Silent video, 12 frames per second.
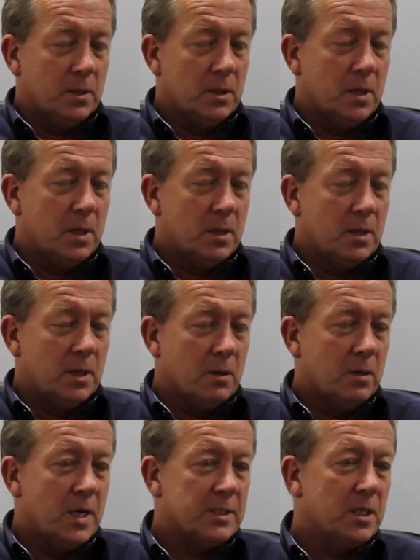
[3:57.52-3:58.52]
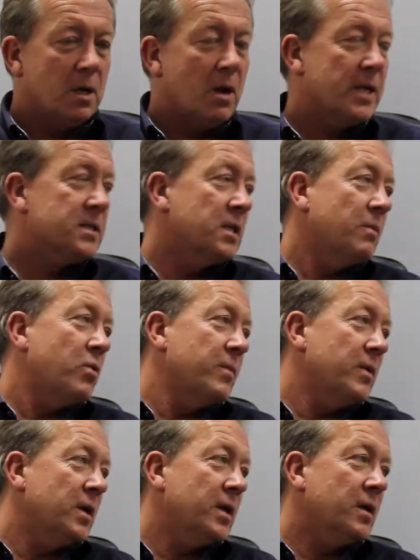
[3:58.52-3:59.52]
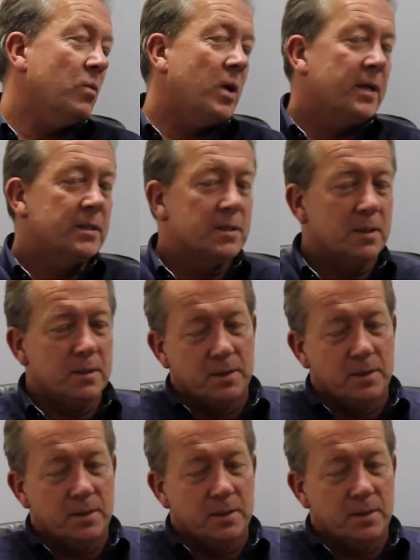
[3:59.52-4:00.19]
the lesser lights of the Premier League, away to